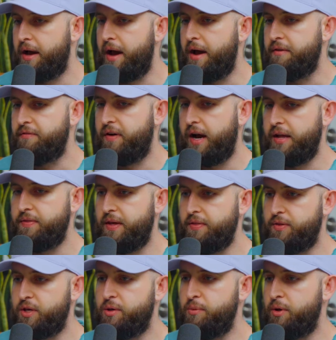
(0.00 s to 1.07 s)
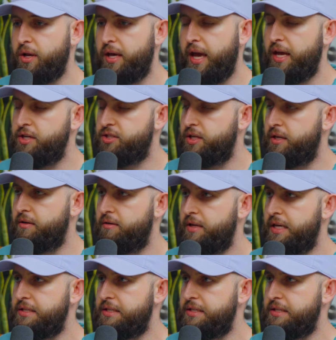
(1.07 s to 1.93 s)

I find that the communication